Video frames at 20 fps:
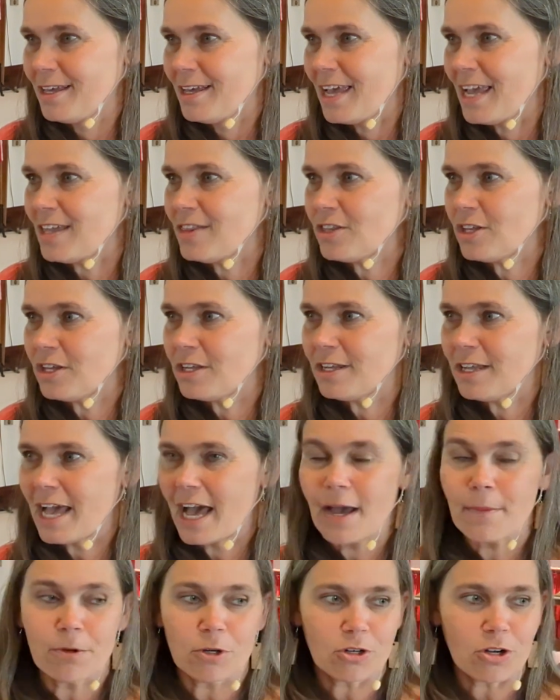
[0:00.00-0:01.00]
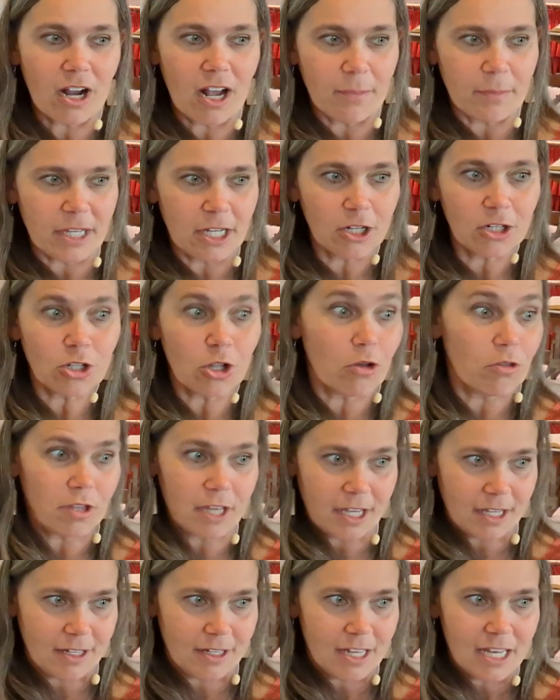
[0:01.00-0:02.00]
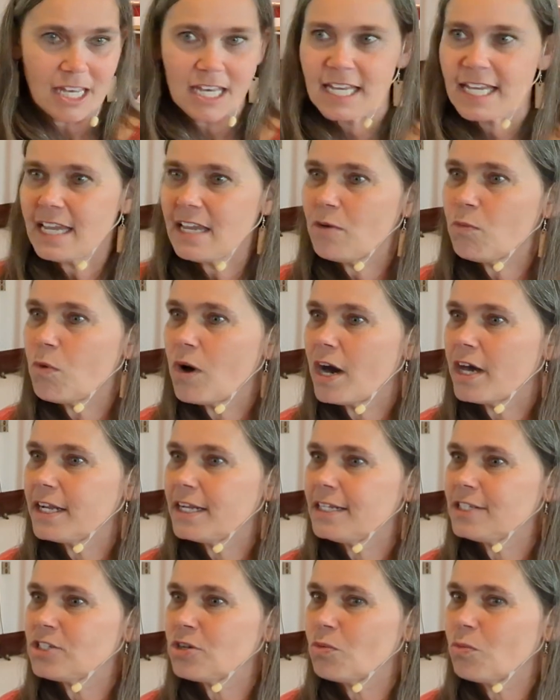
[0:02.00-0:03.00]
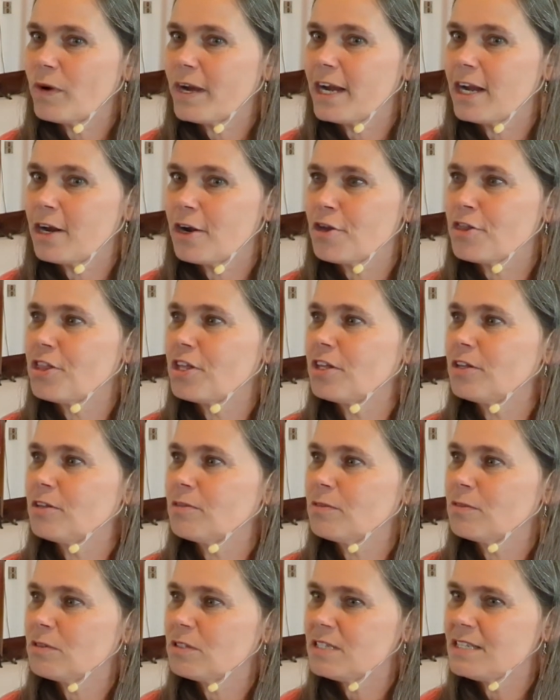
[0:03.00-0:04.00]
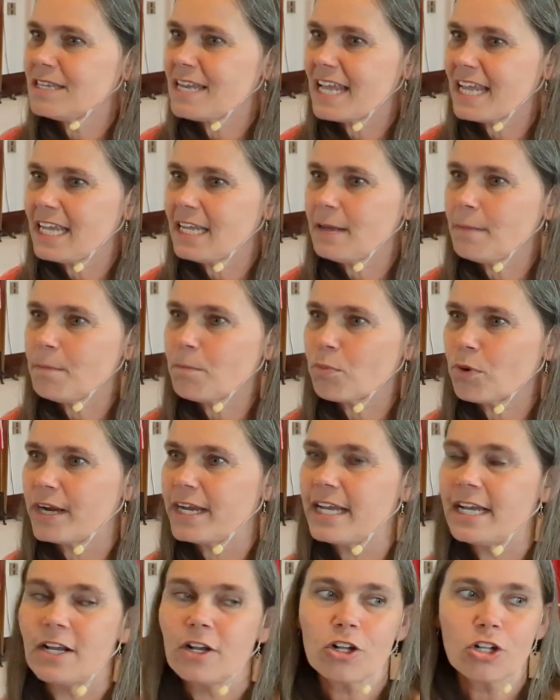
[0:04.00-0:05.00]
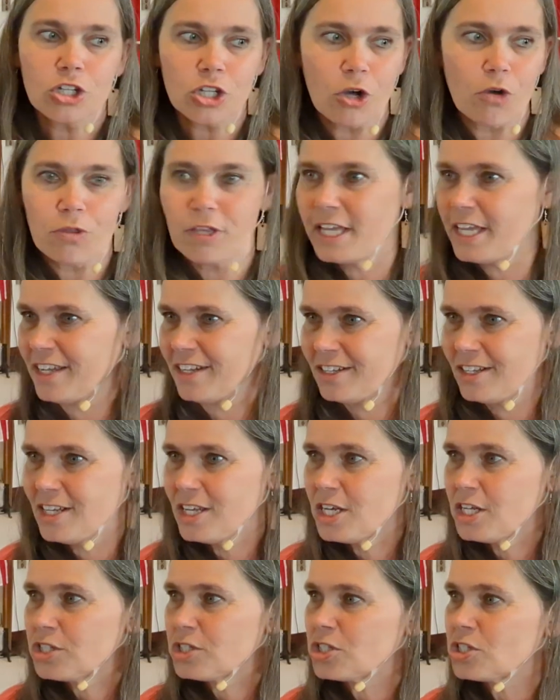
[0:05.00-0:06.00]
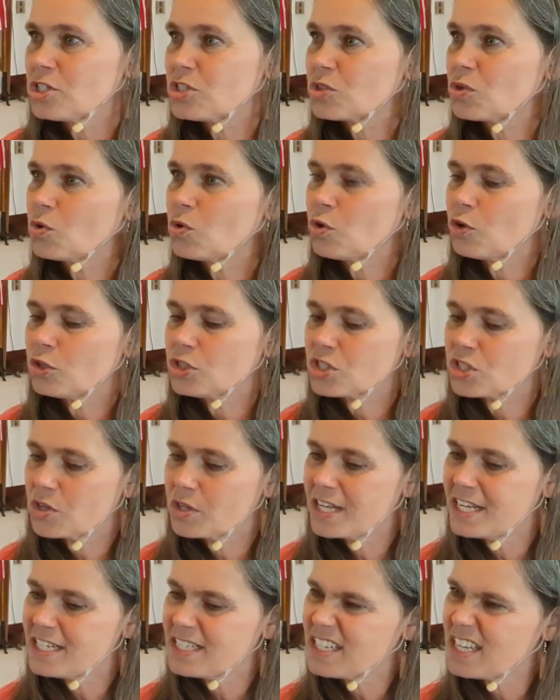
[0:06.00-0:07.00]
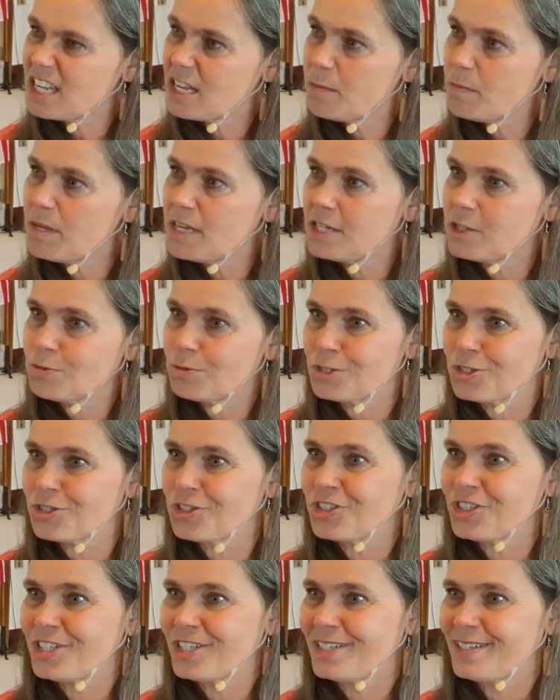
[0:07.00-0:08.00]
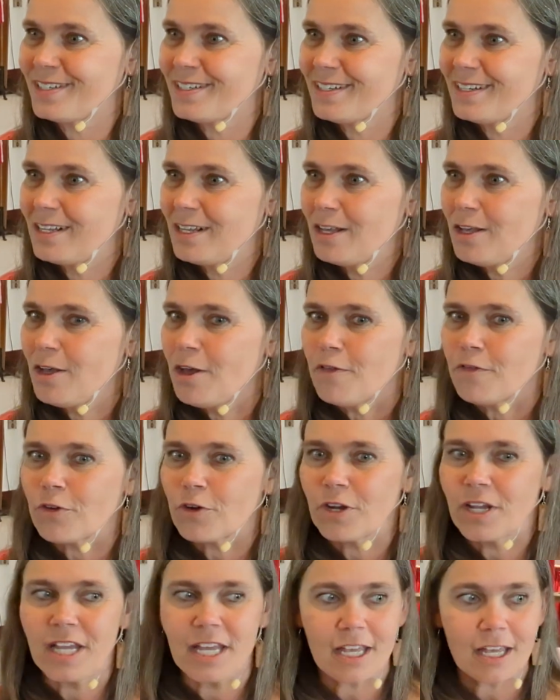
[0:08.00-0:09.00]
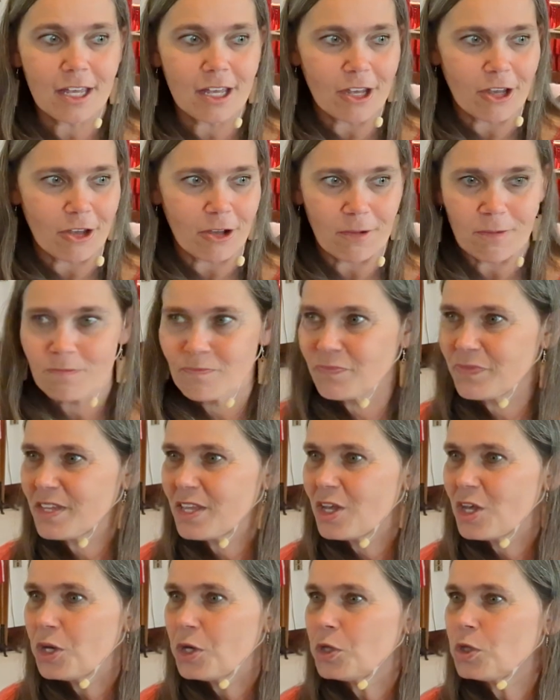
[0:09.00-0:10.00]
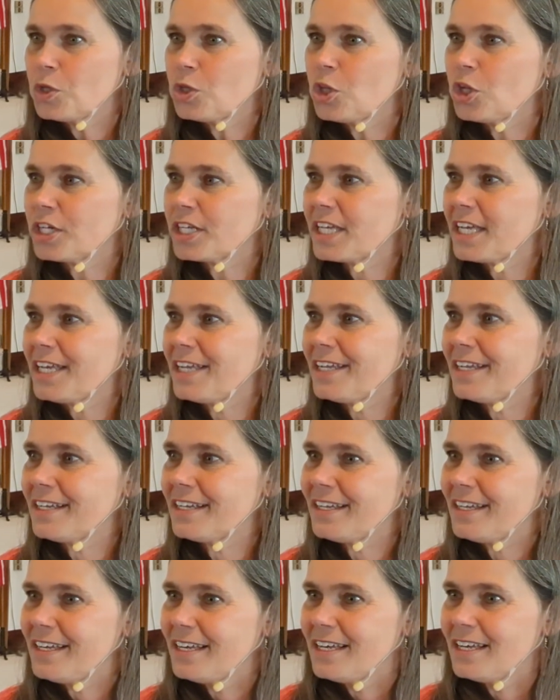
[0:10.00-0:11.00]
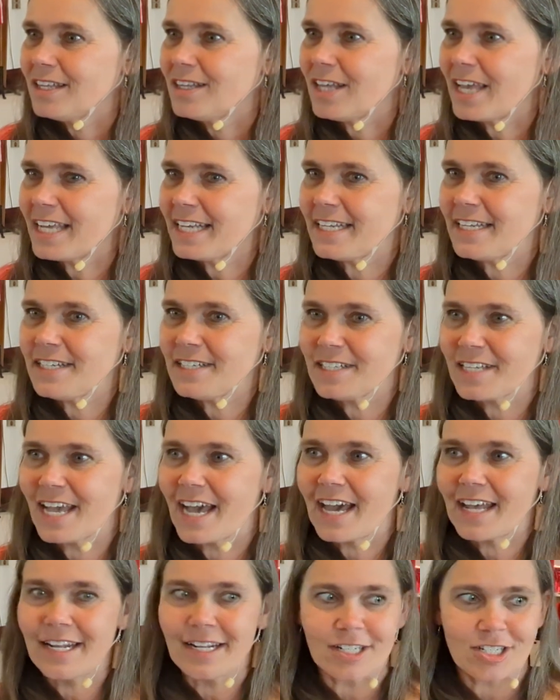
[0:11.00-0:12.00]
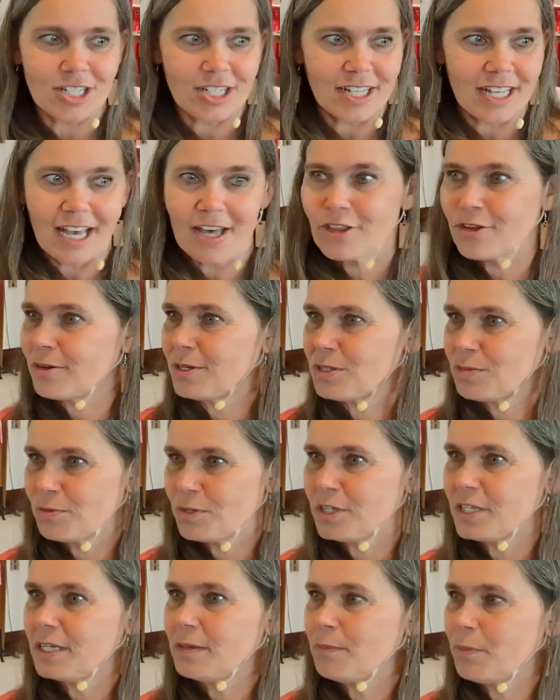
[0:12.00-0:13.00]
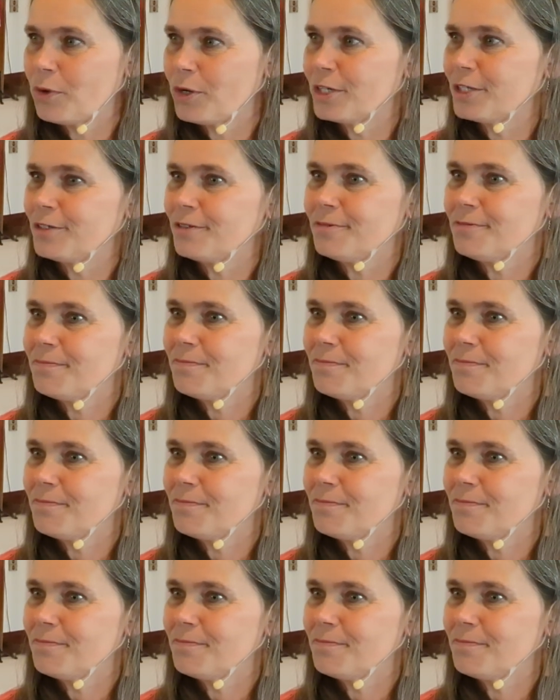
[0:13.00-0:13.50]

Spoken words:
and the Abercrombie clothing. He wanted to wear the name brand clothing to school so his image was good. For him, looking like he's got it together is really important.